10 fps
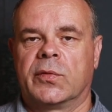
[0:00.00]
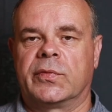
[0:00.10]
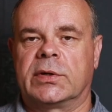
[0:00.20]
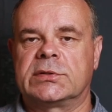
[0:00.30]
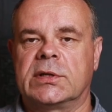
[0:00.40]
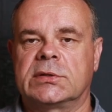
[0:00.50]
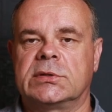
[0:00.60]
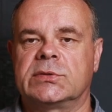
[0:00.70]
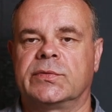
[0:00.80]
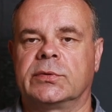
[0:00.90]
For a
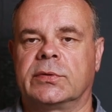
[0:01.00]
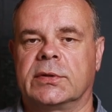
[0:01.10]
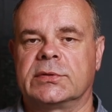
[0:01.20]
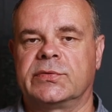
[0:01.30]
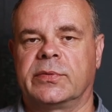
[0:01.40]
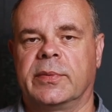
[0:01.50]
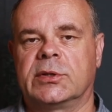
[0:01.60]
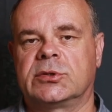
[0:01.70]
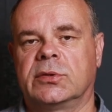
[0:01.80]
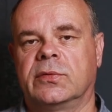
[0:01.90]
successful
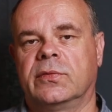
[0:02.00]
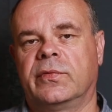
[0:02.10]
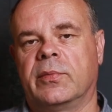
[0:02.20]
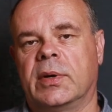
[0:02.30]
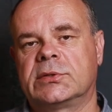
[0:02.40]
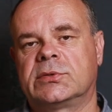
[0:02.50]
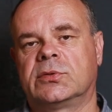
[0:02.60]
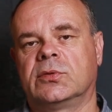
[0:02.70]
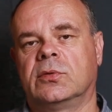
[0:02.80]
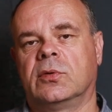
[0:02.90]
transformation, we
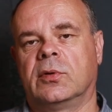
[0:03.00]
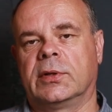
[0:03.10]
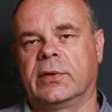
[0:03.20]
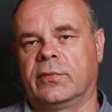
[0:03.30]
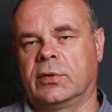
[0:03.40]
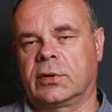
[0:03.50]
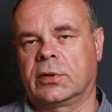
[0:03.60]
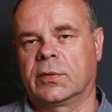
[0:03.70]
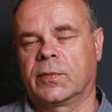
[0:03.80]
must do all the work.